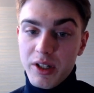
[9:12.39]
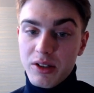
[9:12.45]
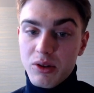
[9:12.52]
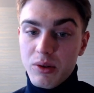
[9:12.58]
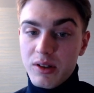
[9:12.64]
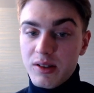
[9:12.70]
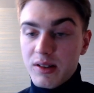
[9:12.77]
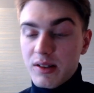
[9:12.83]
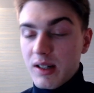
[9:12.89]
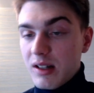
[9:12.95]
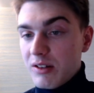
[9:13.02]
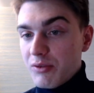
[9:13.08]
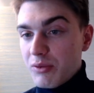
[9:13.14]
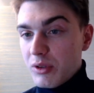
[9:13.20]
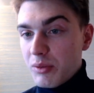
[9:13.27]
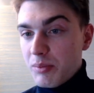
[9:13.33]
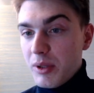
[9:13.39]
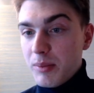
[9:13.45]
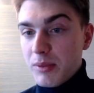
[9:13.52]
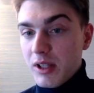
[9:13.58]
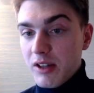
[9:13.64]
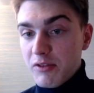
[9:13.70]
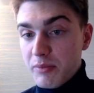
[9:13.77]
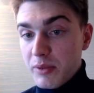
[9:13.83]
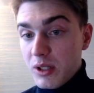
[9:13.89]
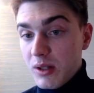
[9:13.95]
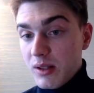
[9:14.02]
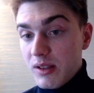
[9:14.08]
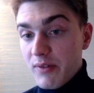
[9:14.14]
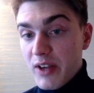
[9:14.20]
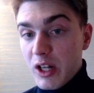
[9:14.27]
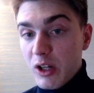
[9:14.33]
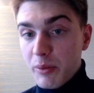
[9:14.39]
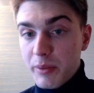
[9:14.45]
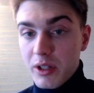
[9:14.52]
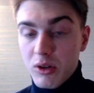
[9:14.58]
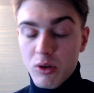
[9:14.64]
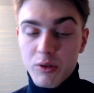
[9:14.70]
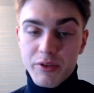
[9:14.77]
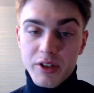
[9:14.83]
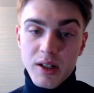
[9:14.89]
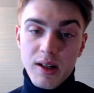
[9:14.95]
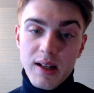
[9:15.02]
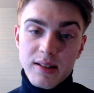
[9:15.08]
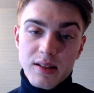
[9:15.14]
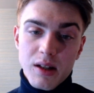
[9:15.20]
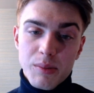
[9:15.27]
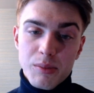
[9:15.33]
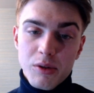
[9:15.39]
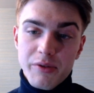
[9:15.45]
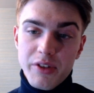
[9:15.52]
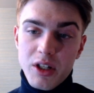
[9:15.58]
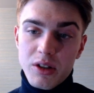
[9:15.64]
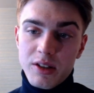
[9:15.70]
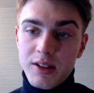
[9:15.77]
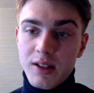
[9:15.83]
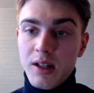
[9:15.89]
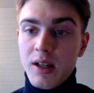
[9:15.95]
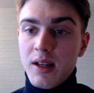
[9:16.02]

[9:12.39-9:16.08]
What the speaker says: So this is kind of what people have been developing over the last couple of years.